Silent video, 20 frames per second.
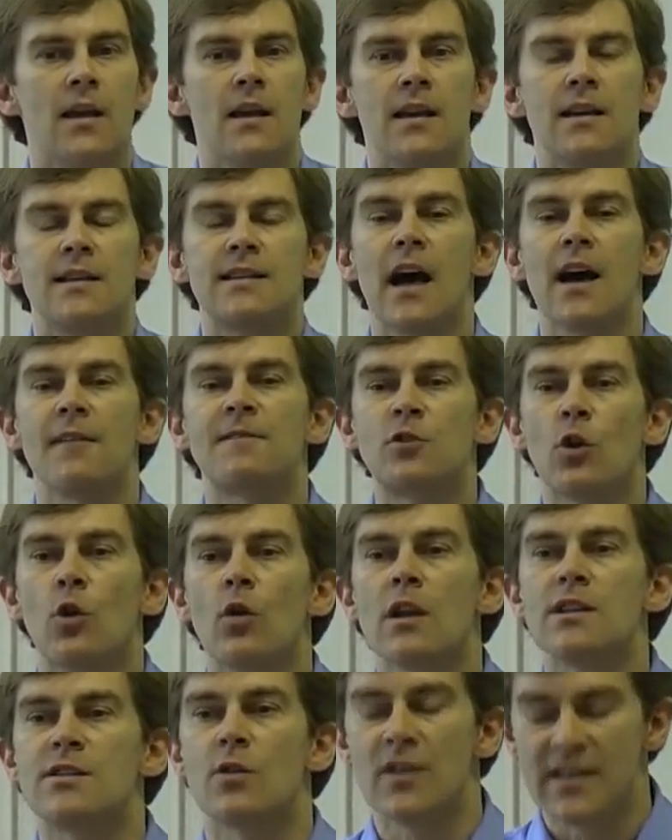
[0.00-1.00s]
Because after
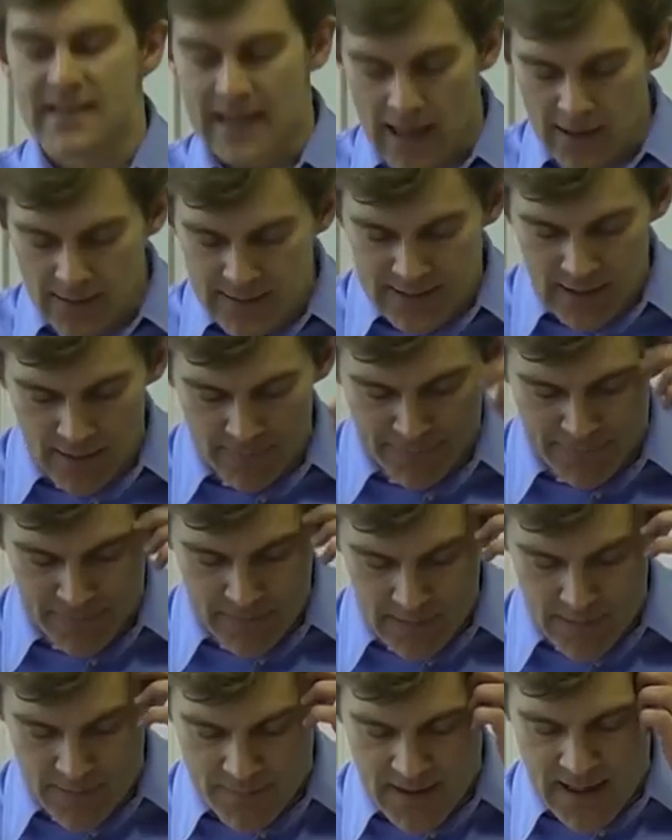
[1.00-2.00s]
all, as a result of
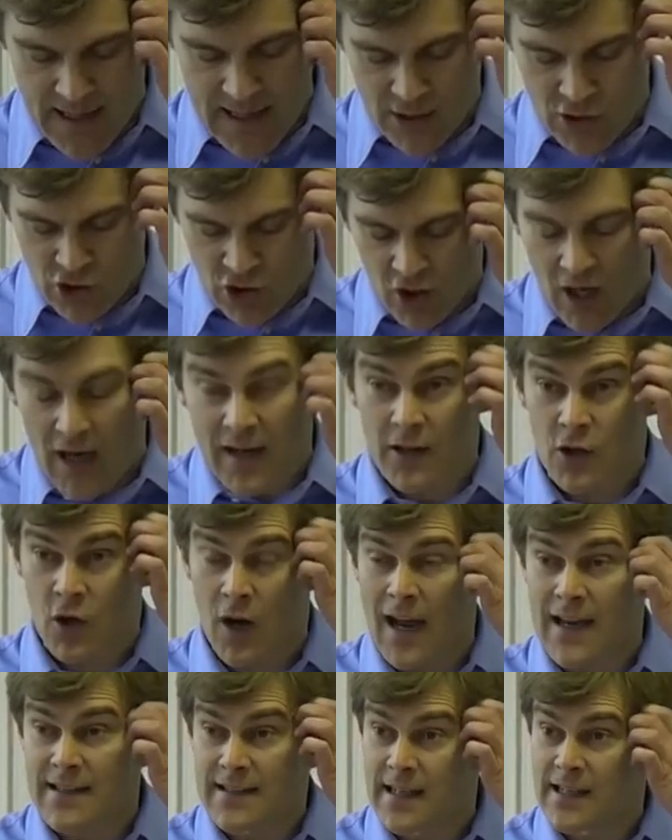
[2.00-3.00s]
the
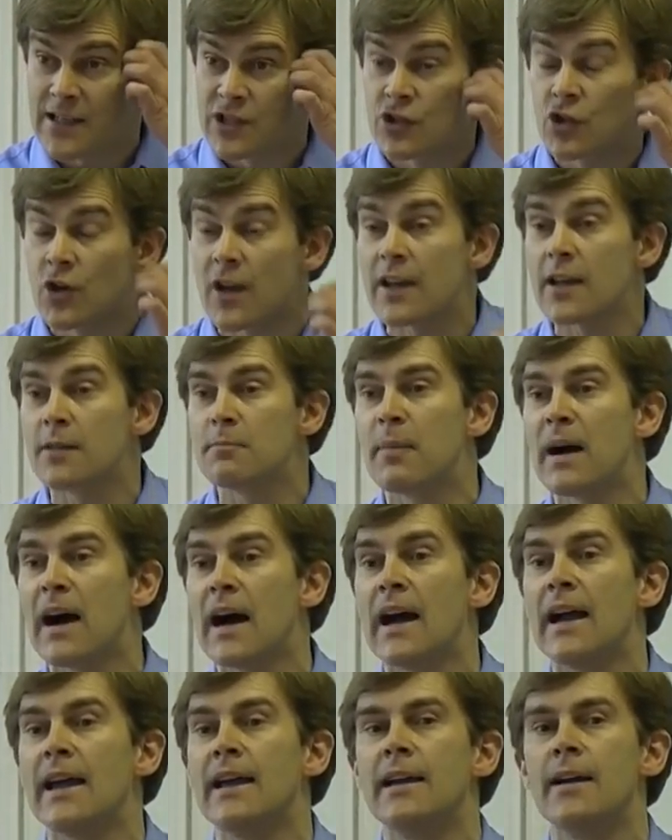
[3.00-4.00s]
crisis triggered
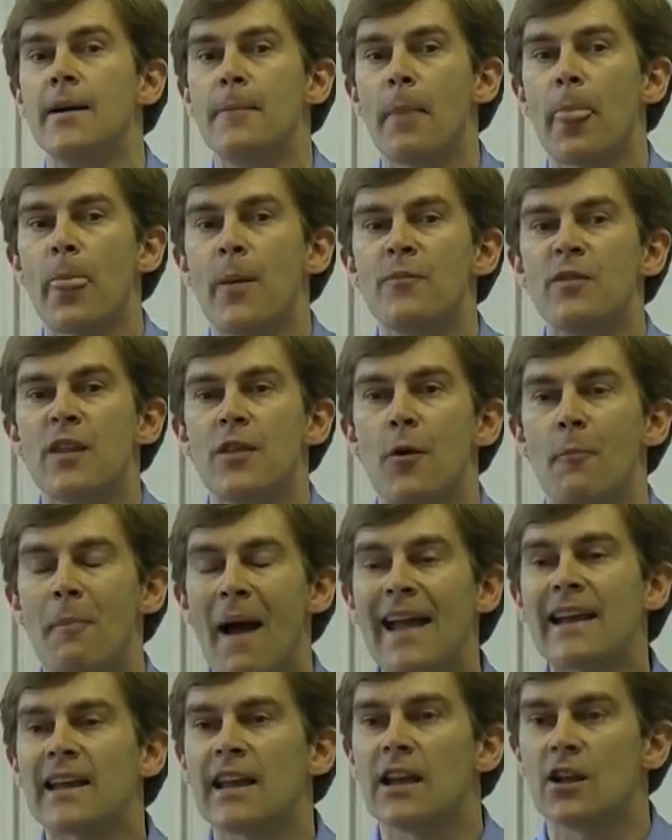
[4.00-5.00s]
by the
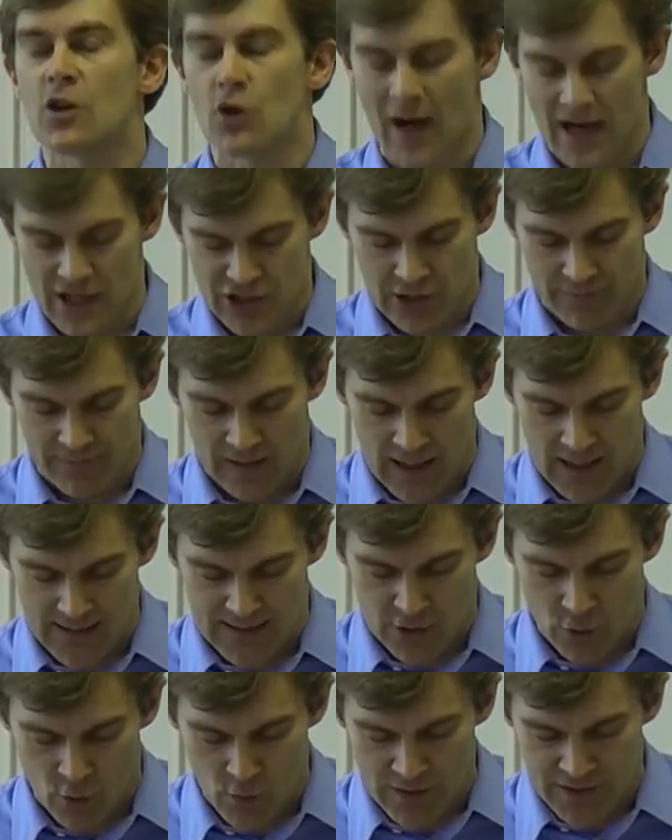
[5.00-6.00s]
banking crash of
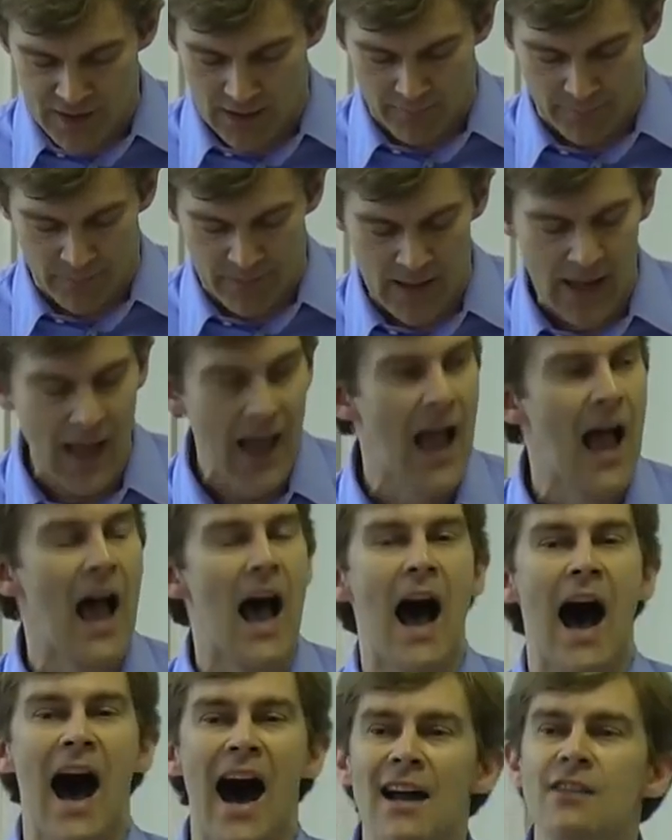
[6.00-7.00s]
last autumn,
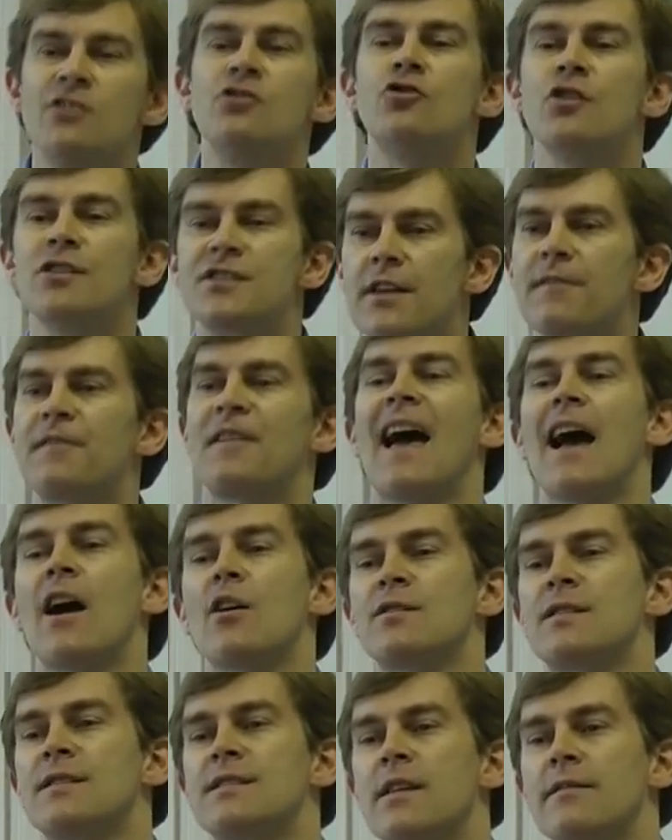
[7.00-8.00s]
hundreds of
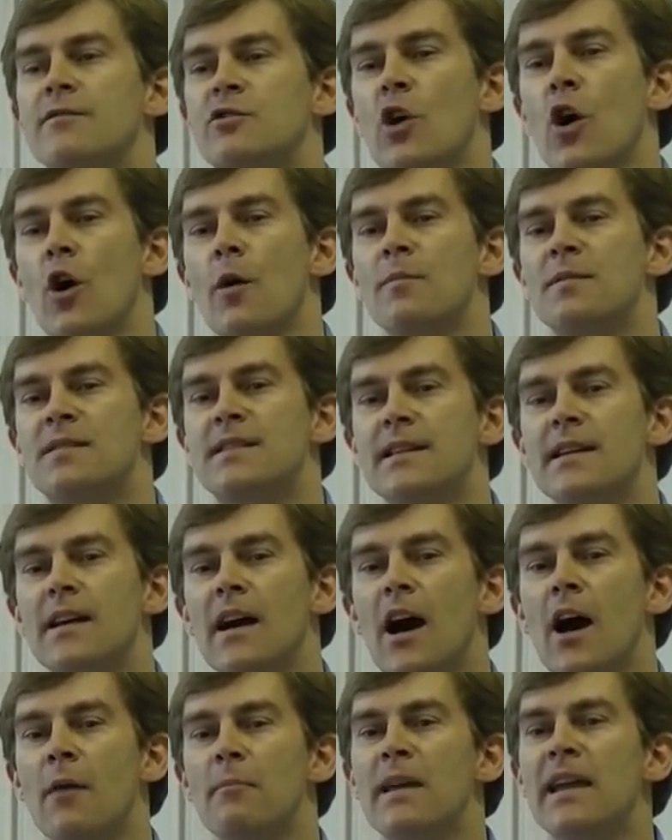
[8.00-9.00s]
thousands of jobs
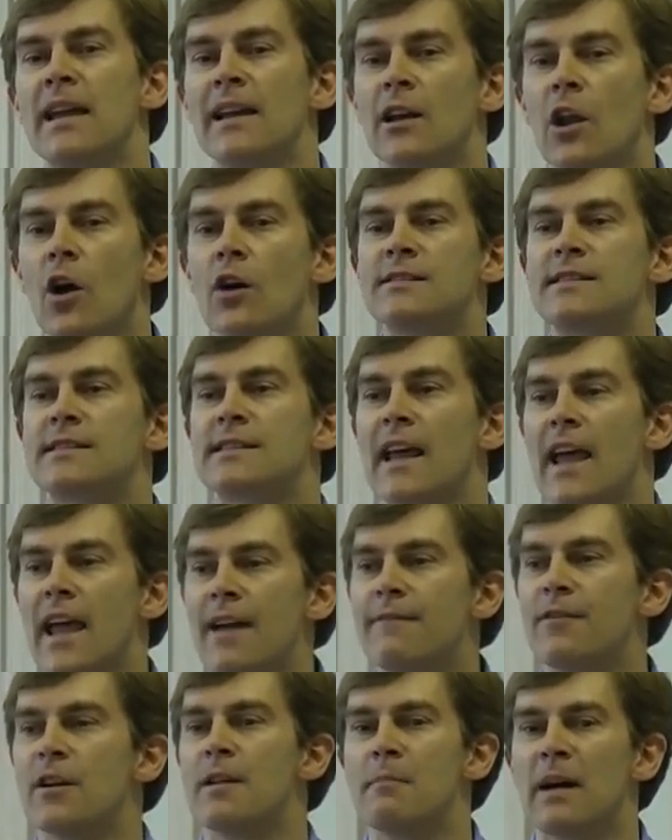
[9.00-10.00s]
are being lost
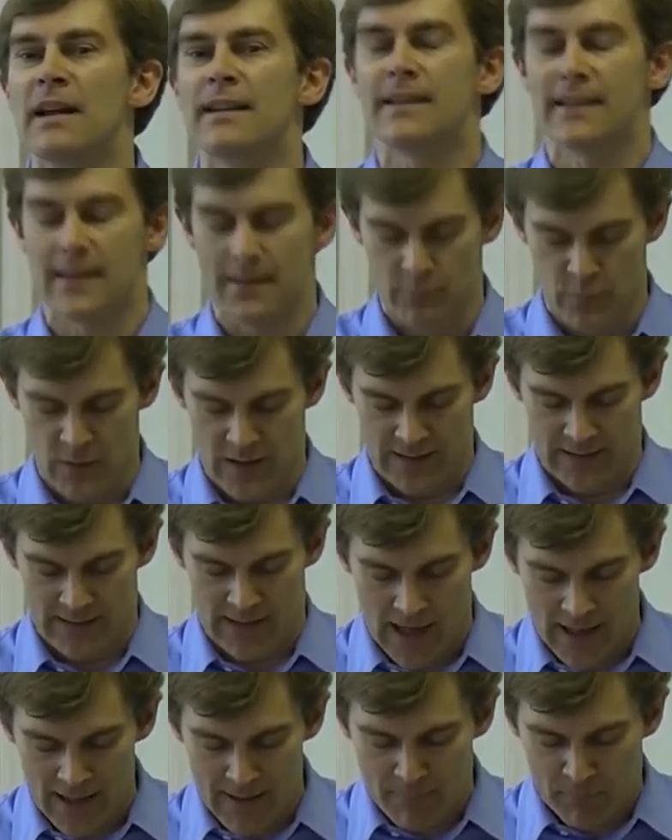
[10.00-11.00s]
every month in Britain.
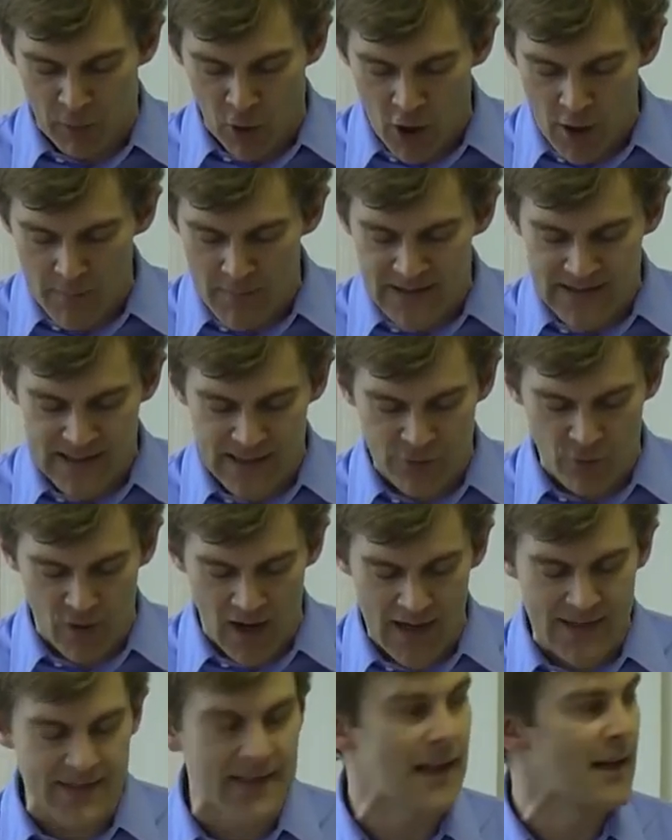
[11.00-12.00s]
Unemployment is
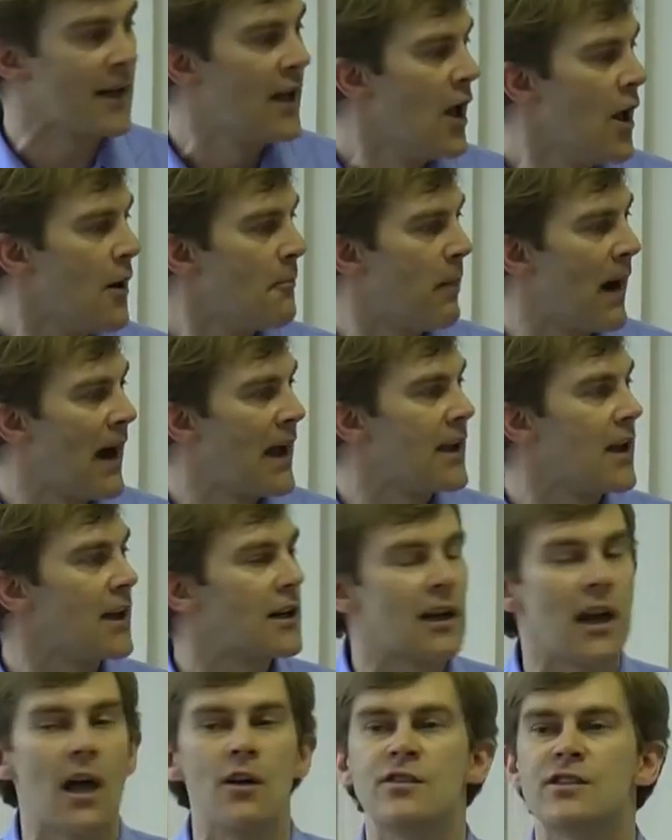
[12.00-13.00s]
rising by
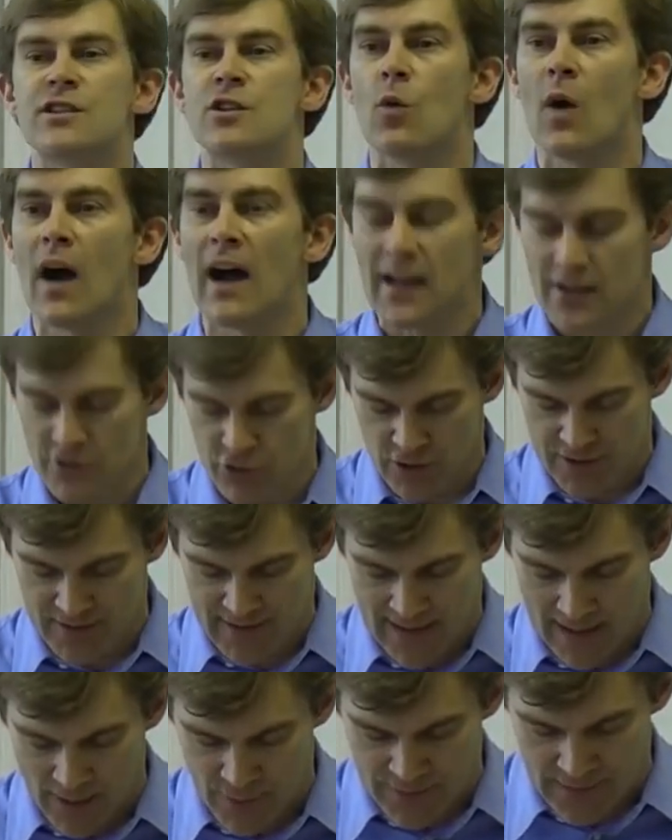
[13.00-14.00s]
close to
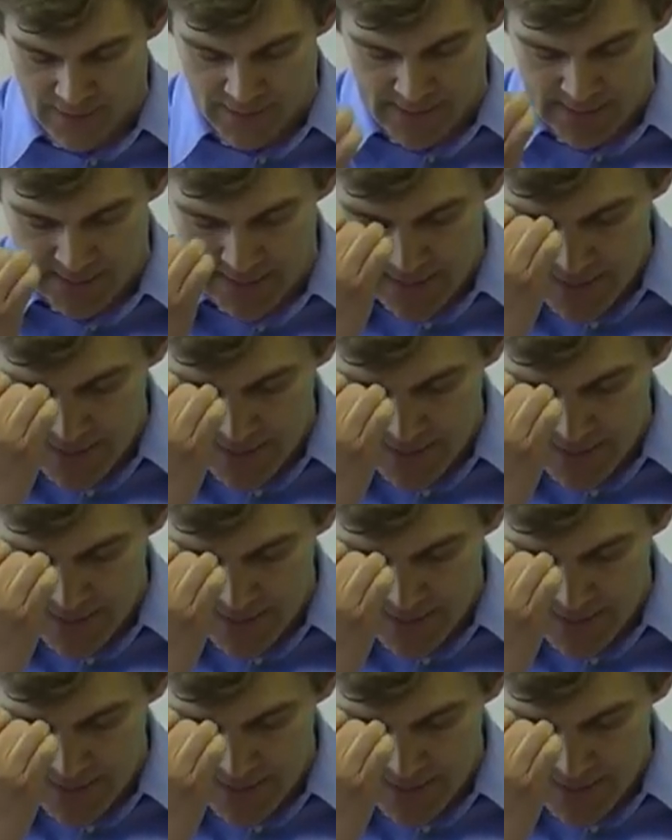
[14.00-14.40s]
100,000